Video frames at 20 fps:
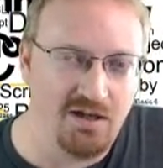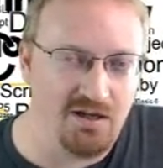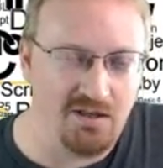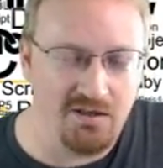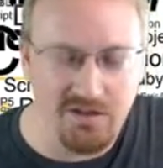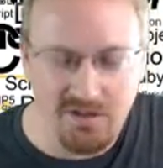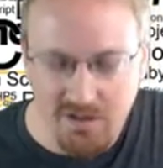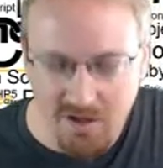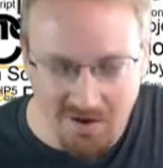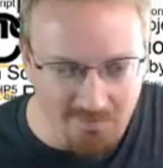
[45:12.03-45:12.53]

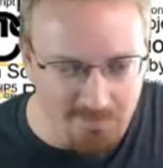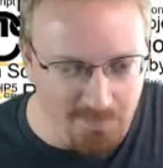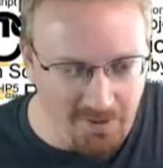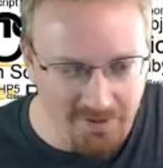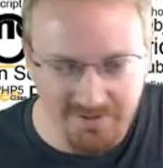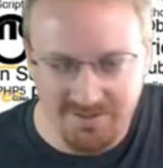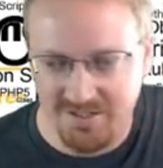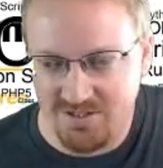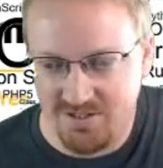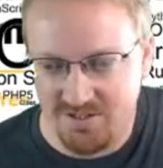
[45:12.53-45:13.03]
And then you have
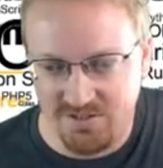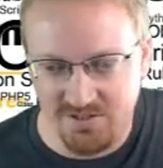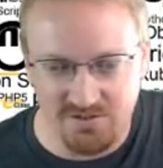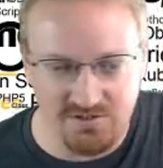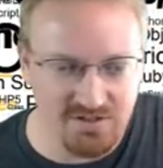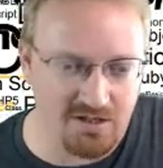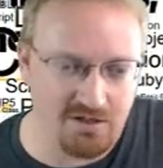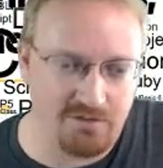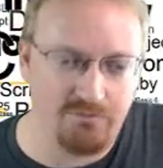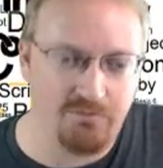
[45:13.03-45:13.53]
politicians that are
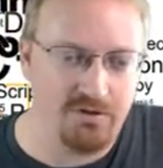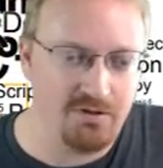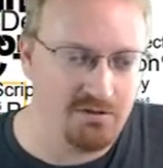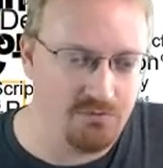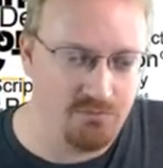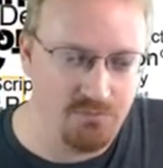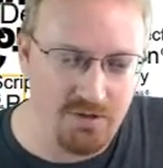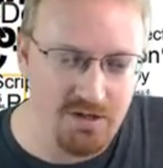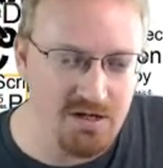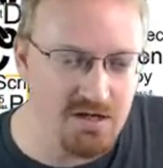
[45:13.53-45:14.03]
saying
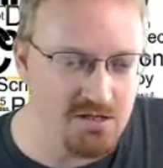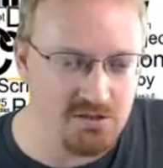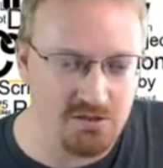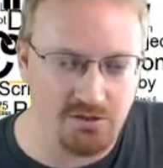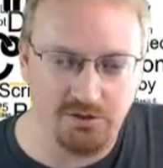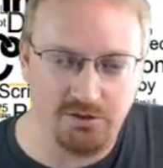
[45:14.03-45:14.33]
we need to